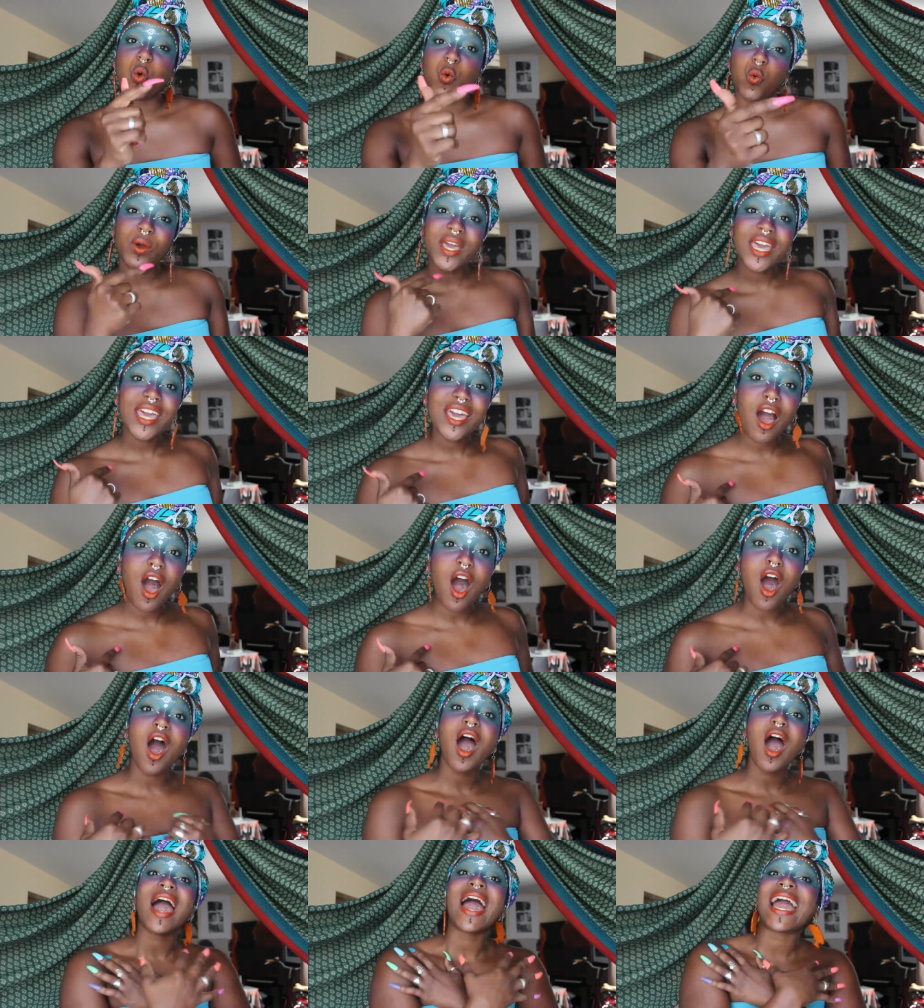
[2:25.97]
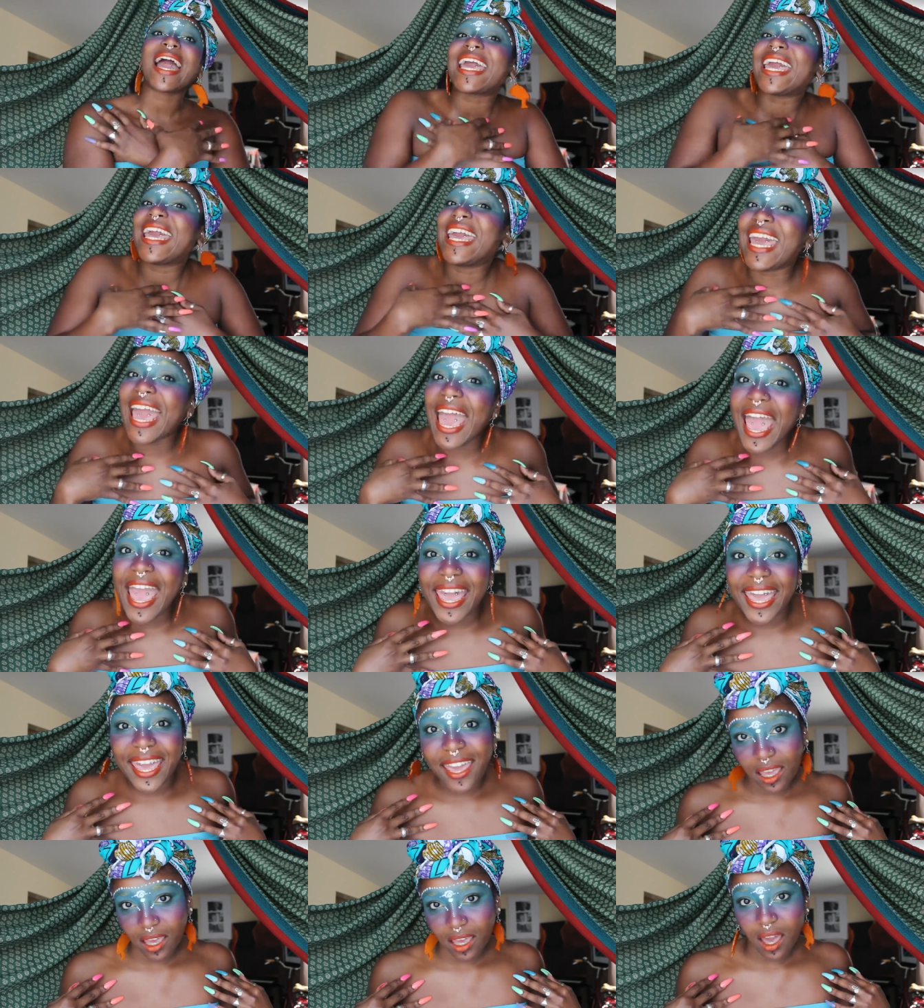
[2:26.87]
we are
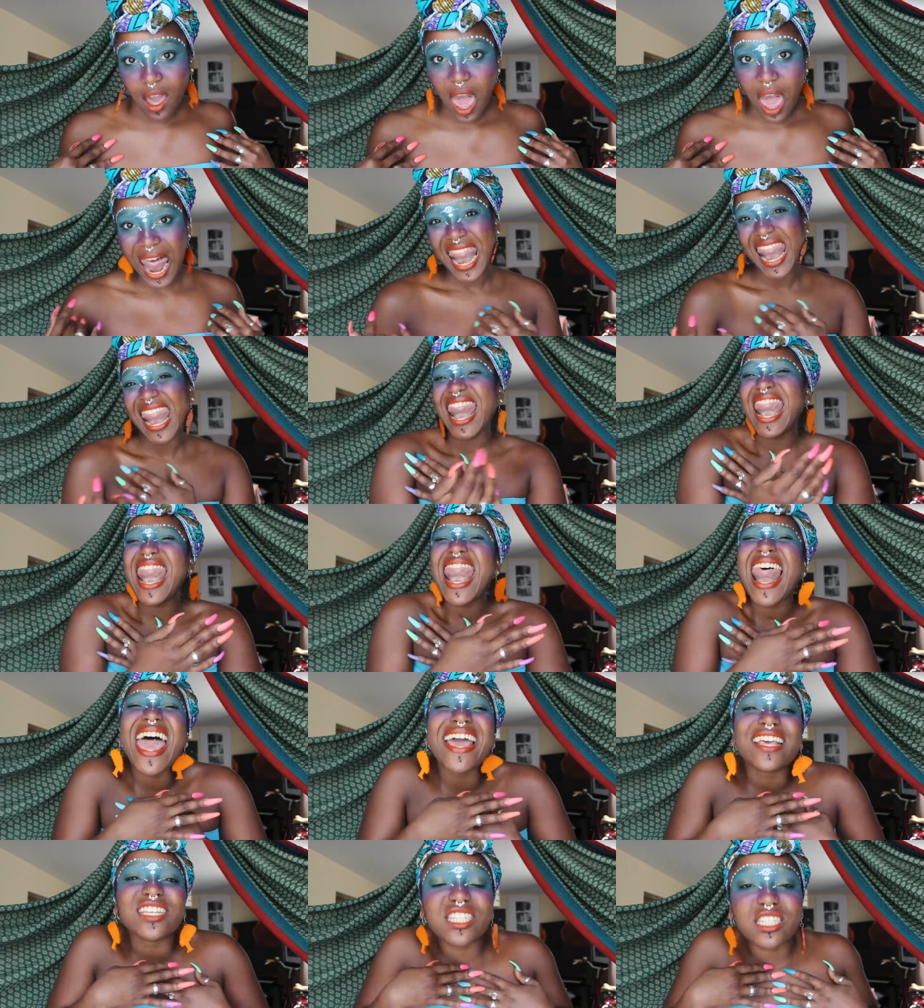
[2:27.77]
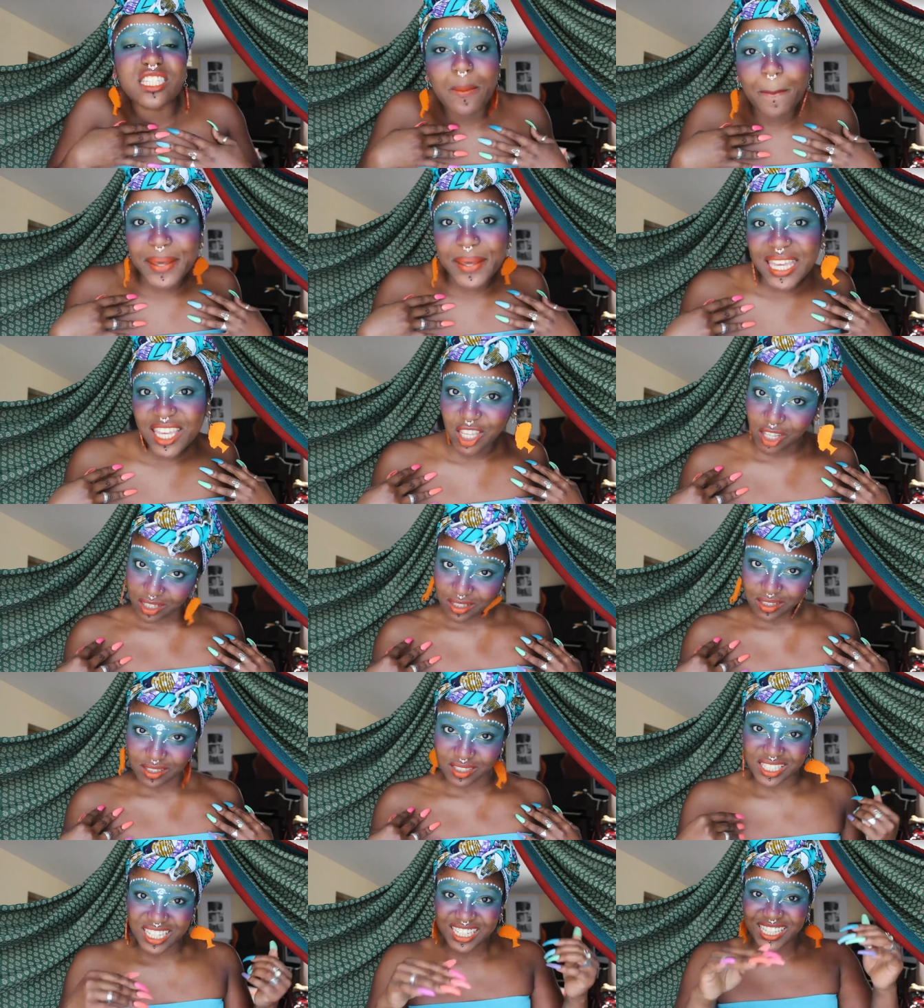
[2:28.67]
gay,
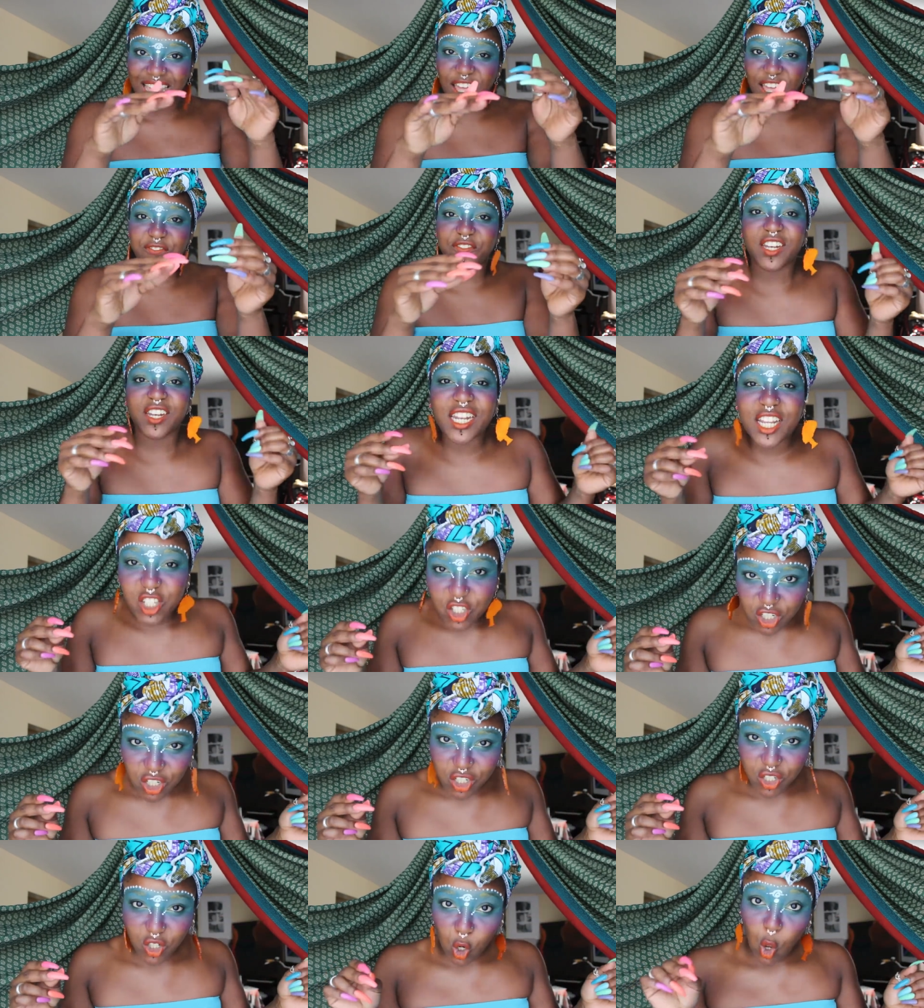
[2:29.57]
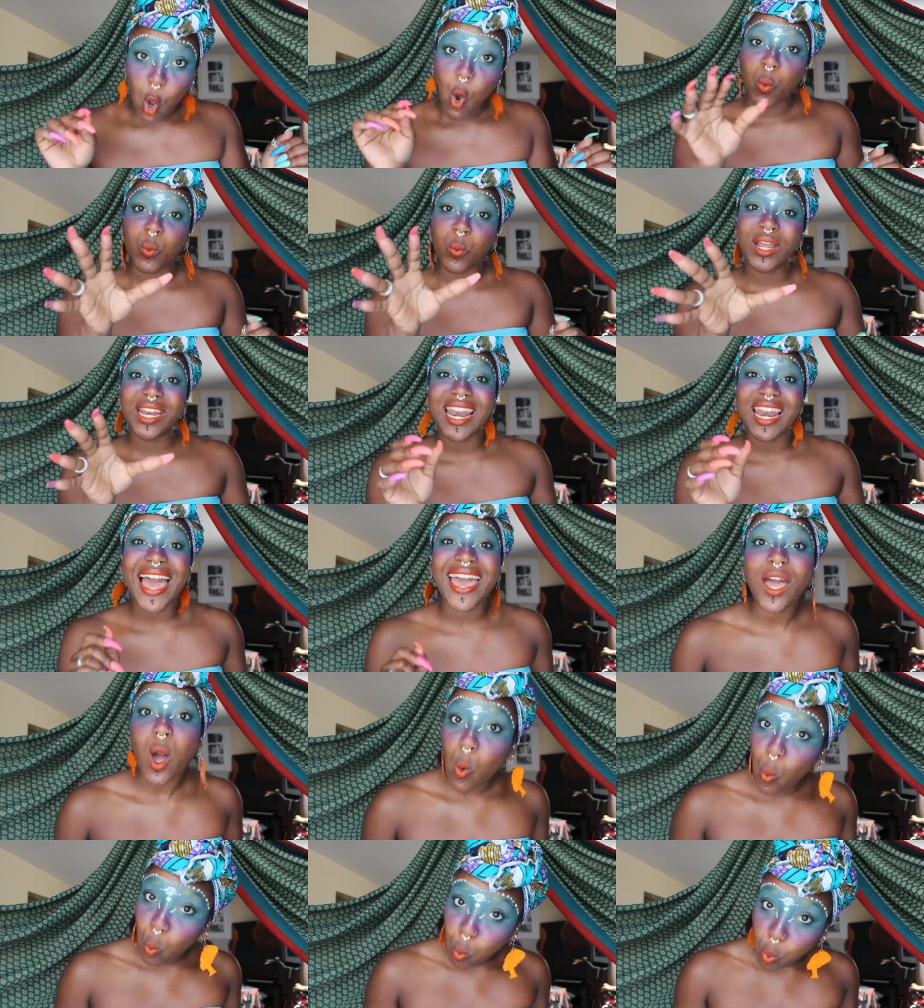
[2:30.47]
lesbians, definition. We
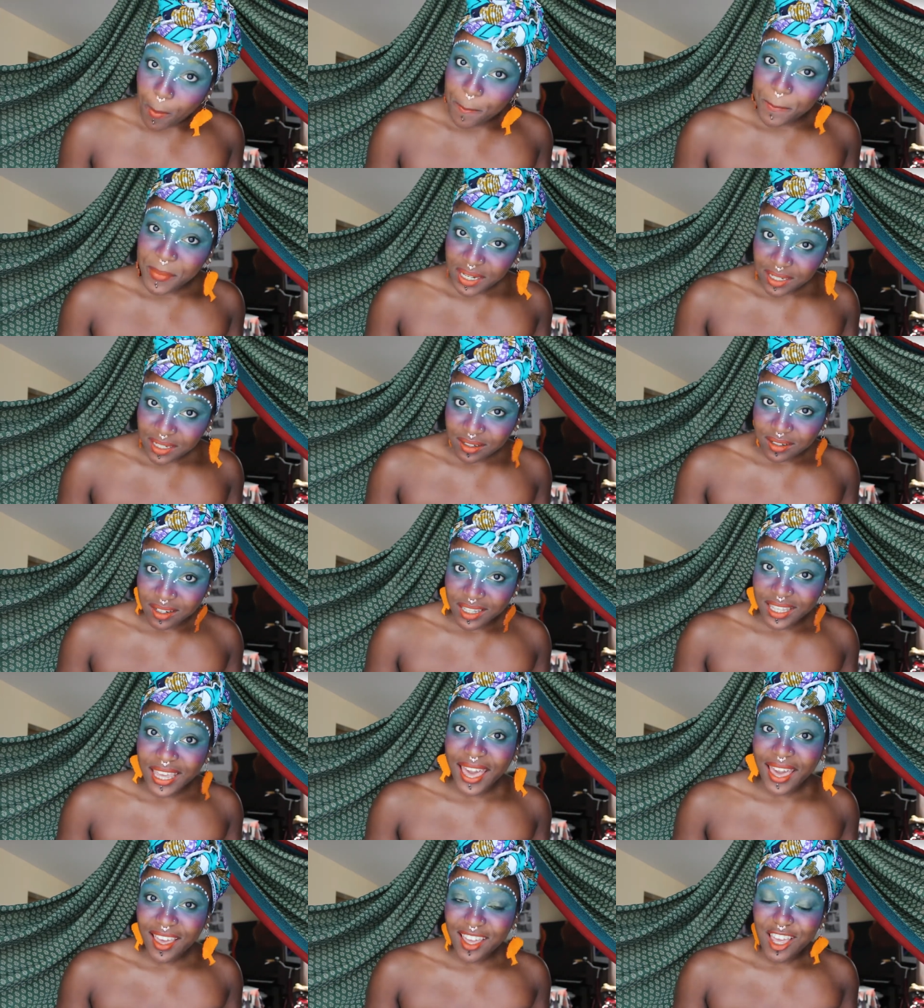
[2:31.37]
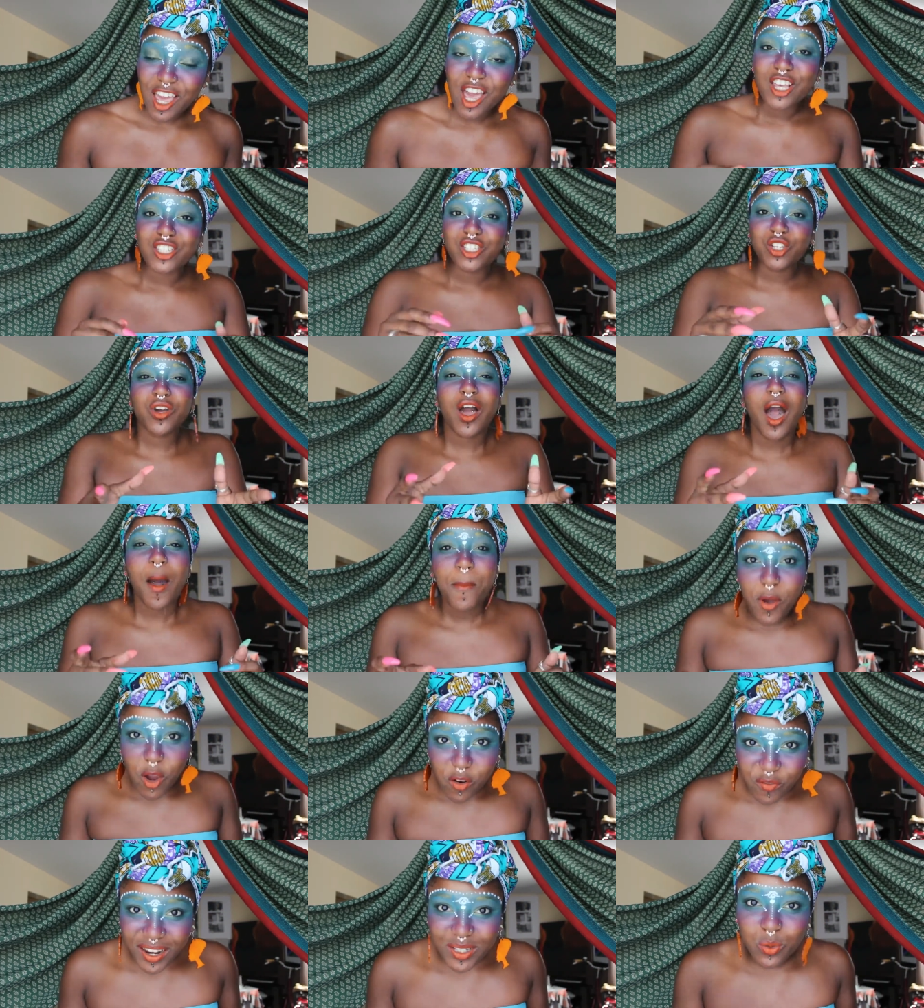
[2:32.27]
like women, yeah? So come
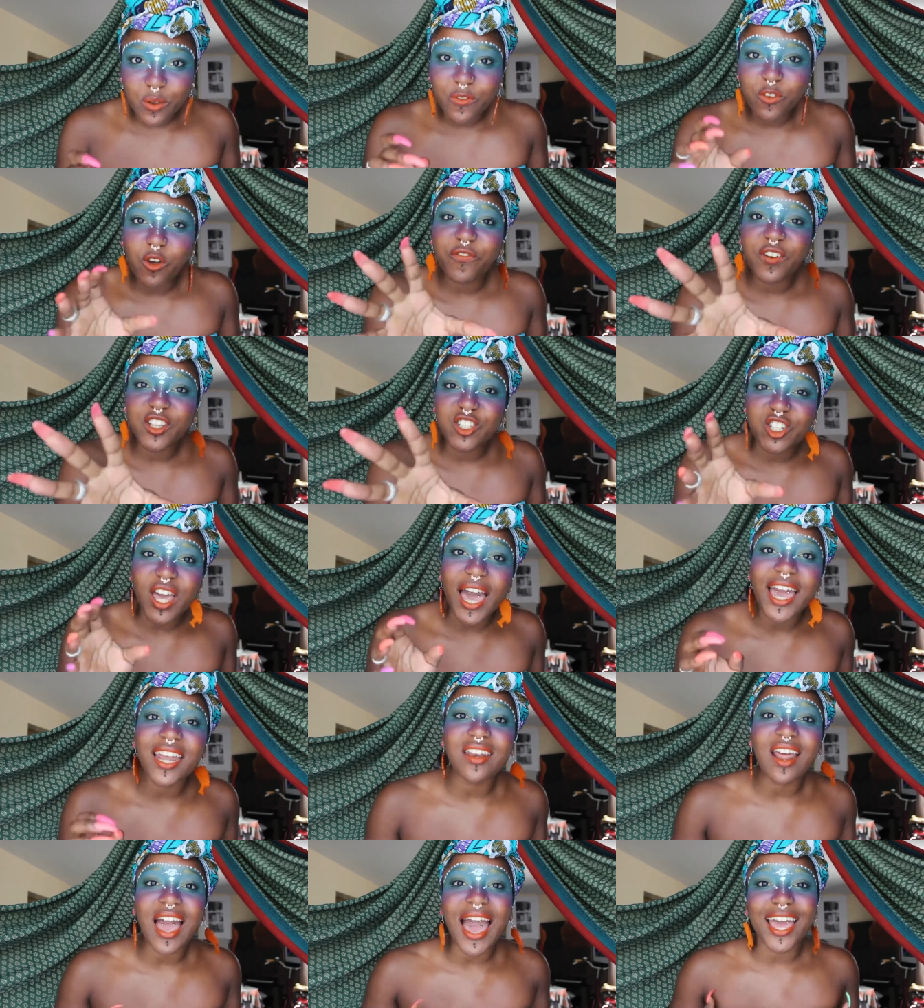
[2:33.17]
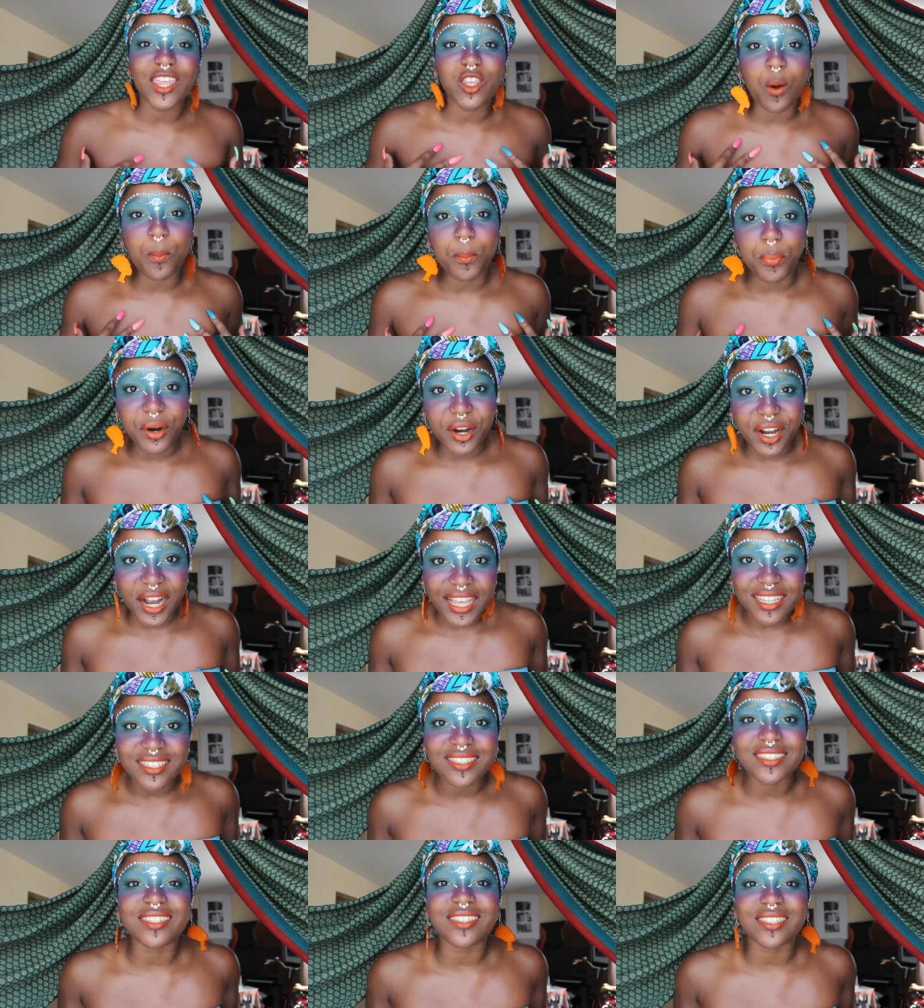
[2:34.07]
correct with your vagina and your
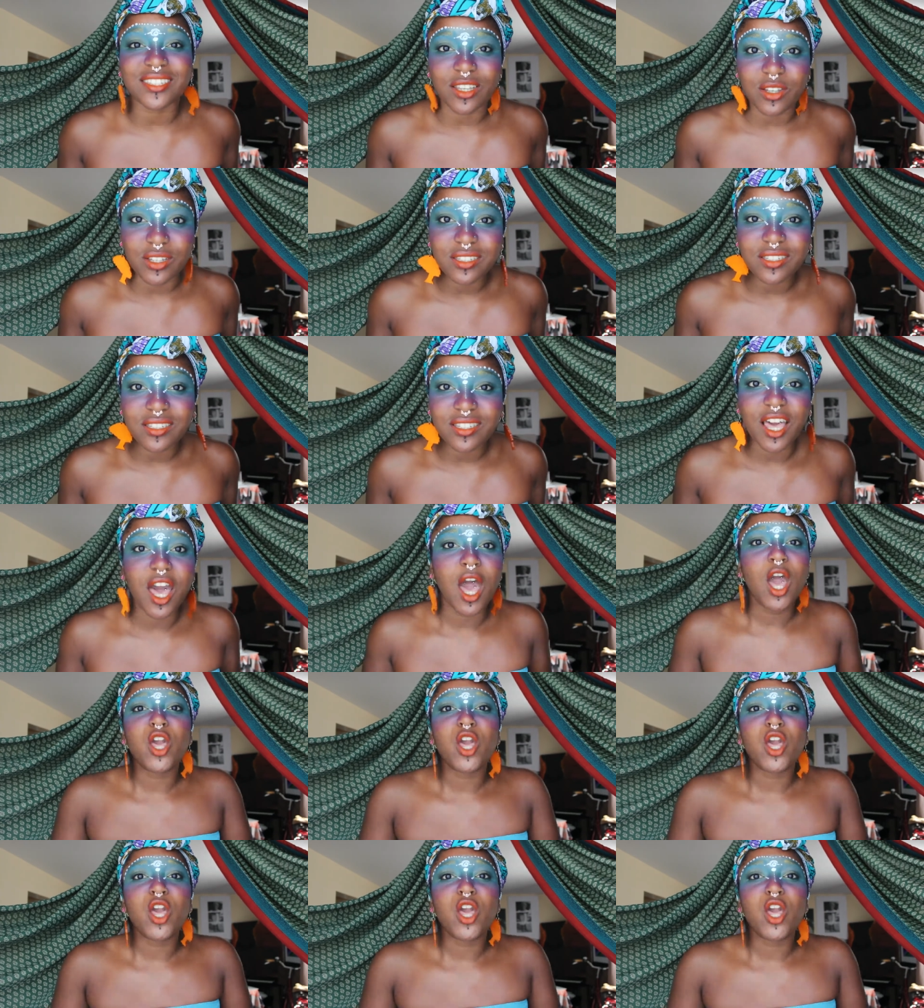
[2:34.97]
breastisters,